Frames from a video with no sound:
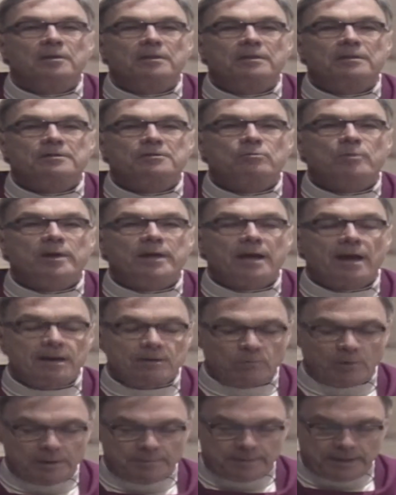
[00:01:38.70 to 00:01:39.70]
This
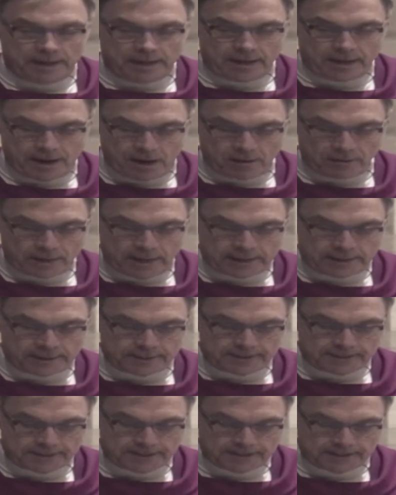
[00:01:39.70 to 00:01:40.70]
weekend, we begin our
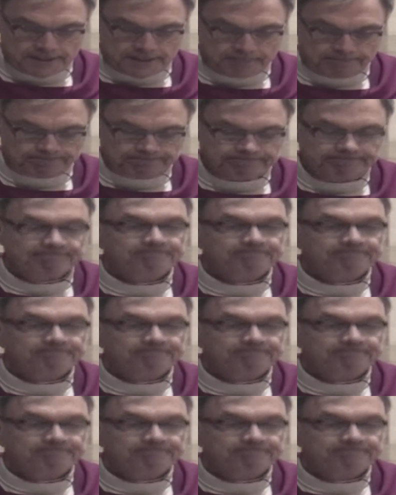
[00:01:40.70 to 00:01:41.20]
Lenten season.